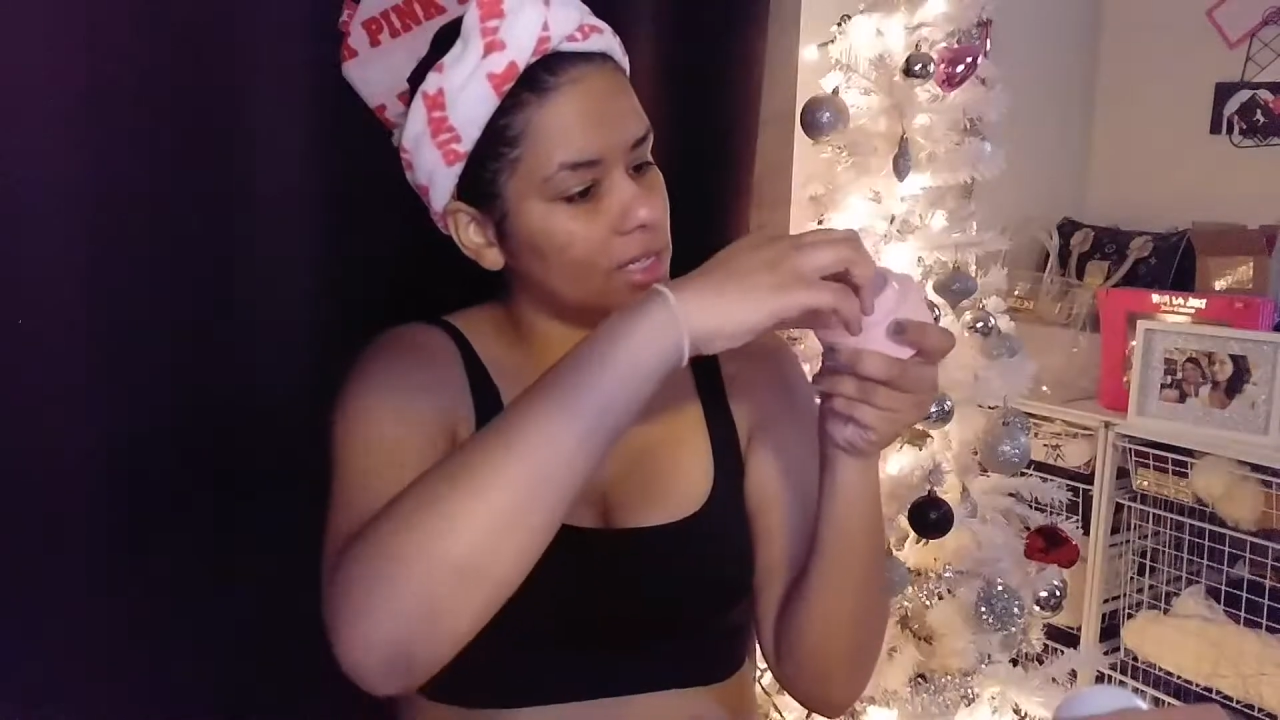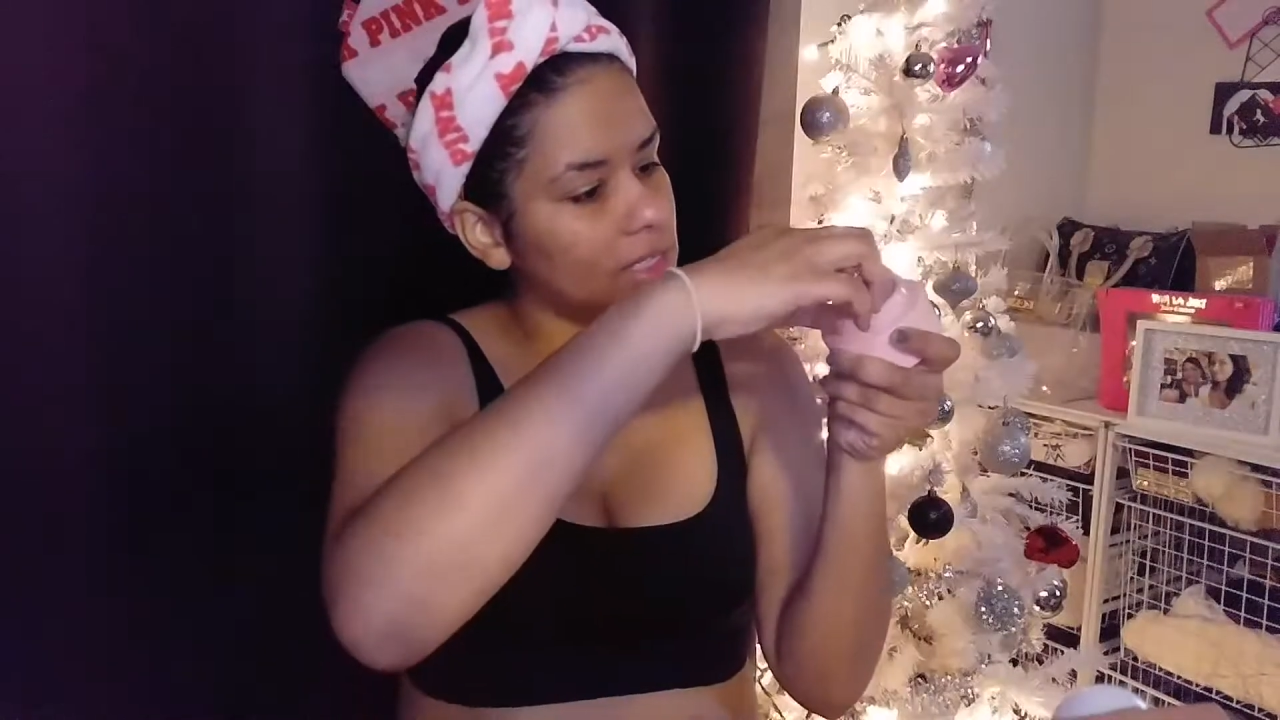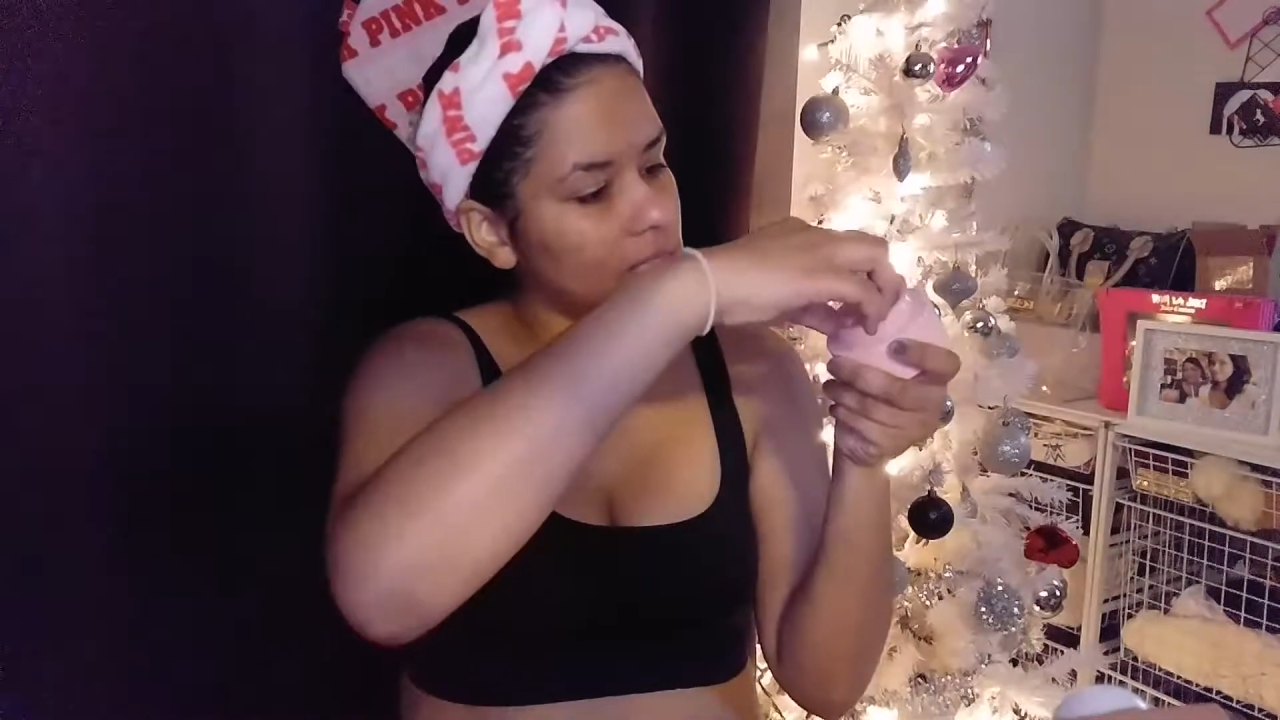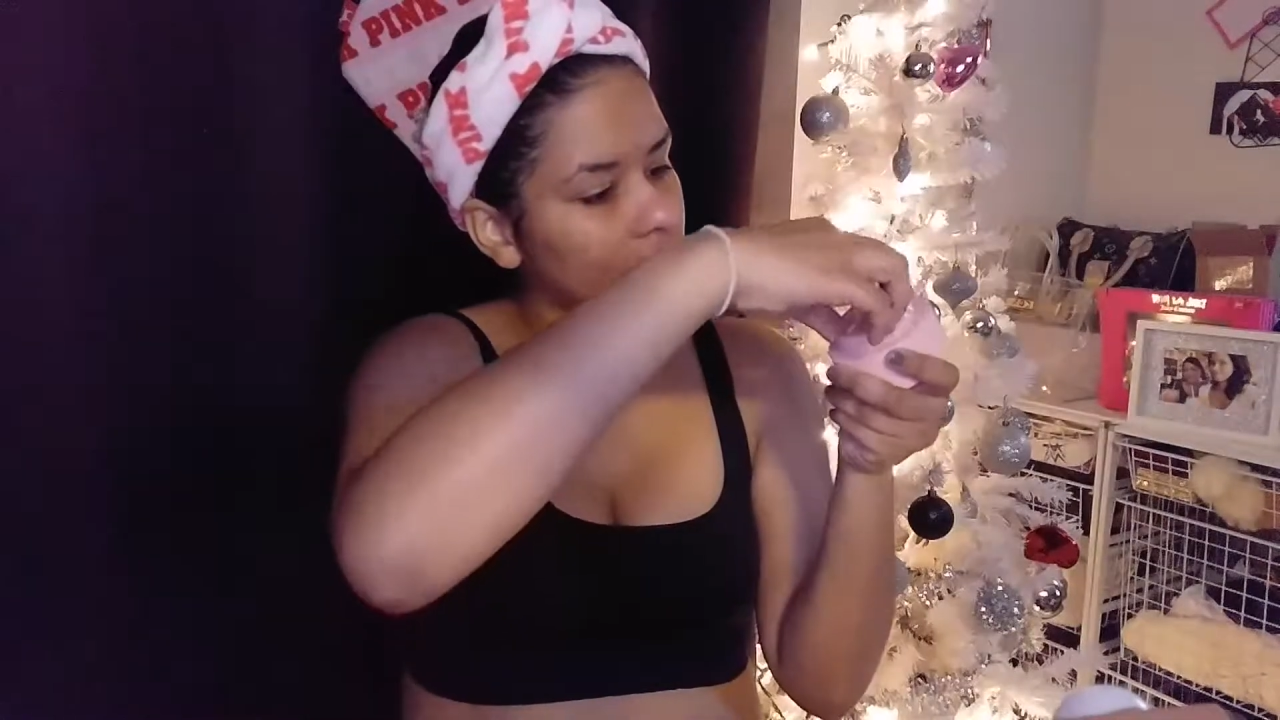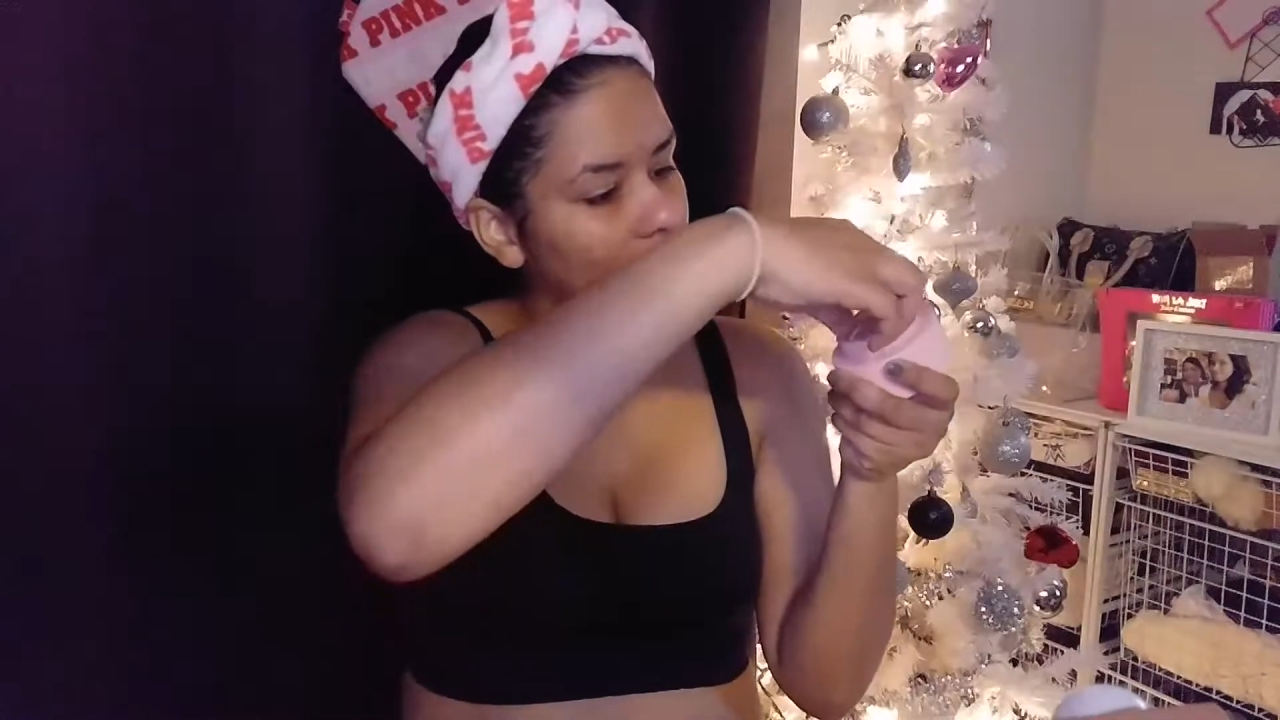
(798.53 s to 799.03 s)
Let's
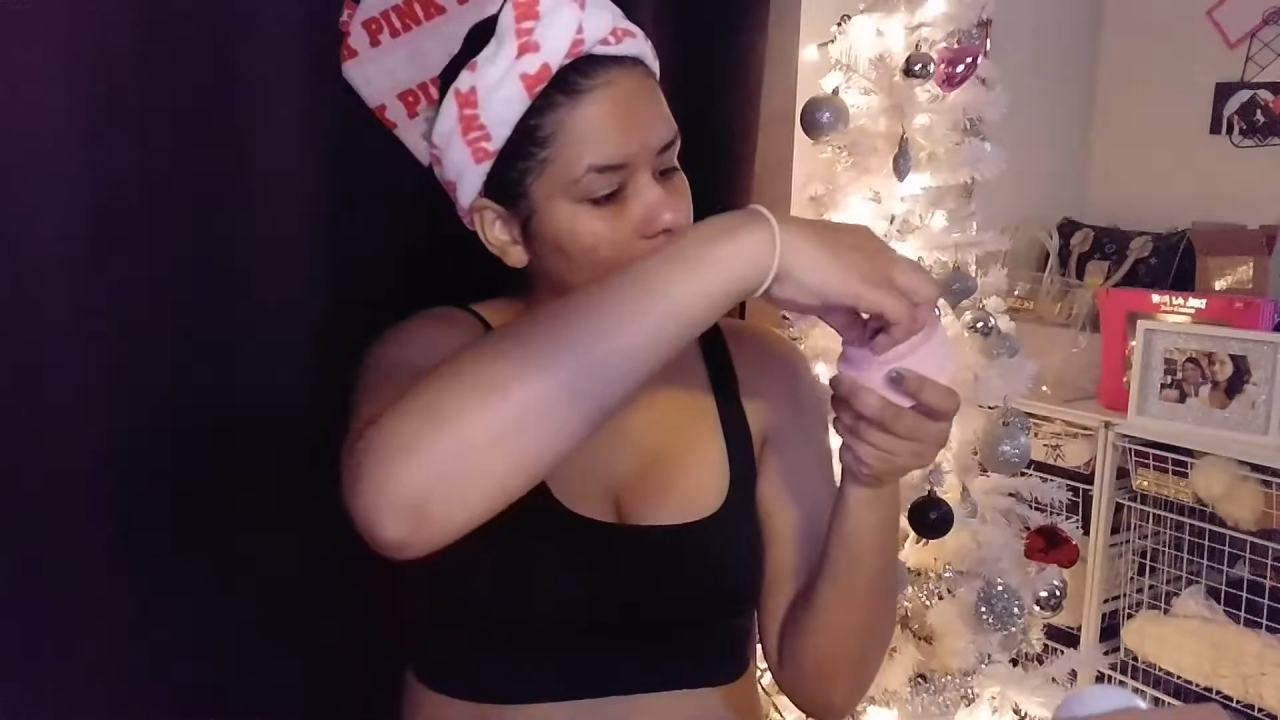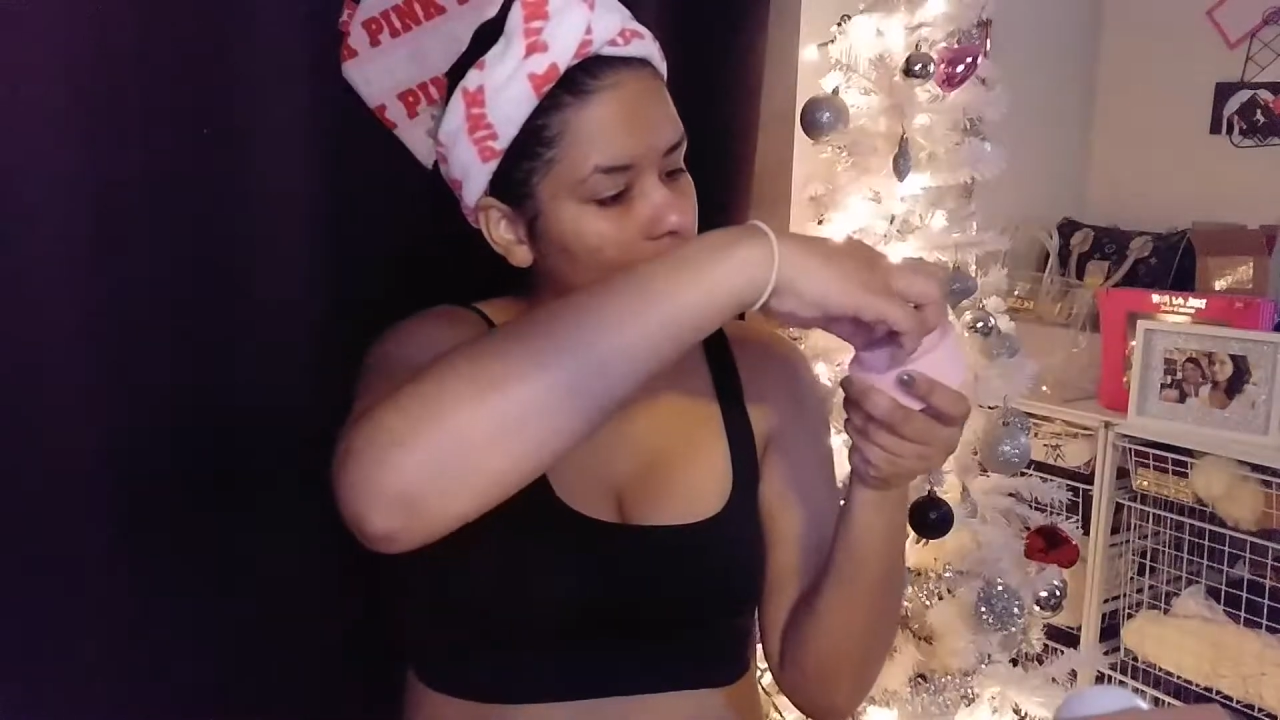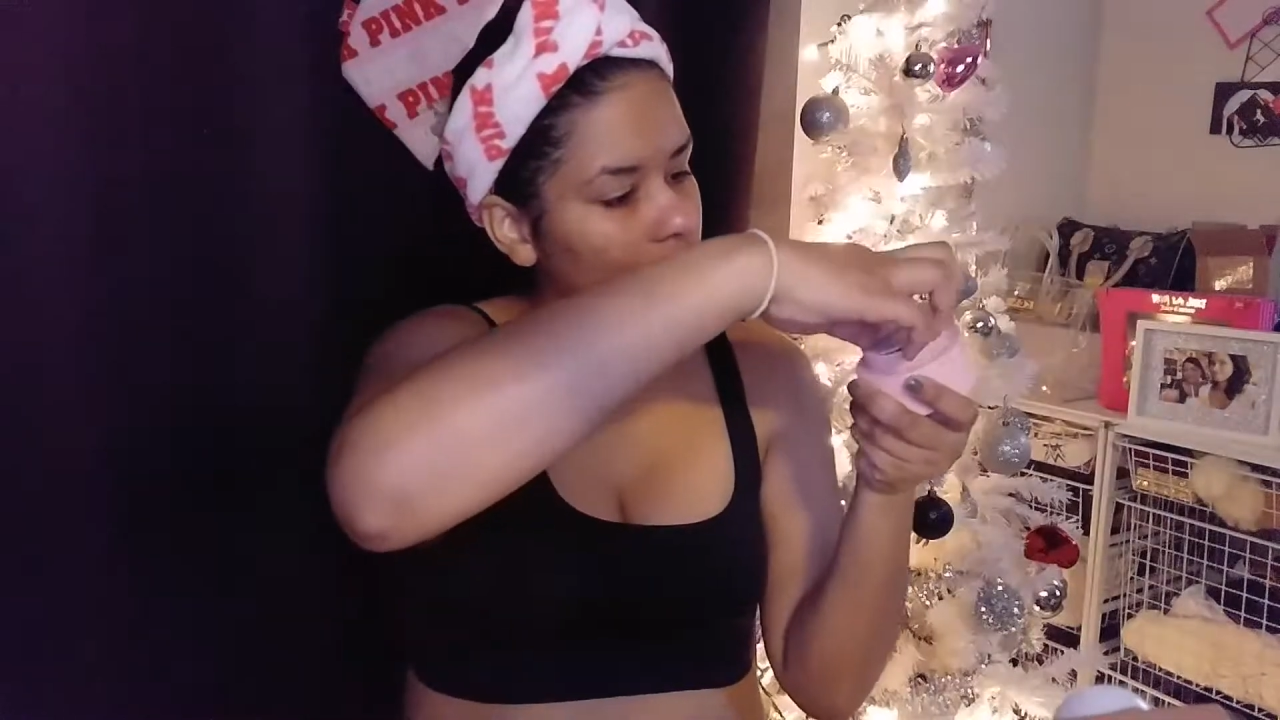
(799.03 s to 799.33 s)
see,